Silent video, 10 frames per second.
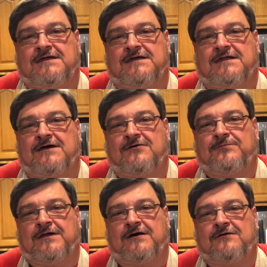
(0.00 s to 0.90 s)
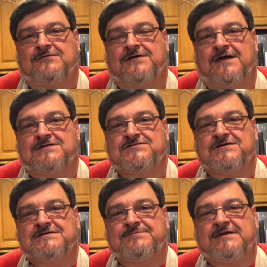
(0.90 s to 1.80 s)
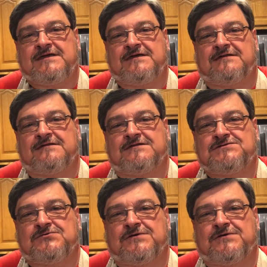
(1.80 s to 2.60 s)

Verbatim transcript: and I hope y'all try this recipe and enjoy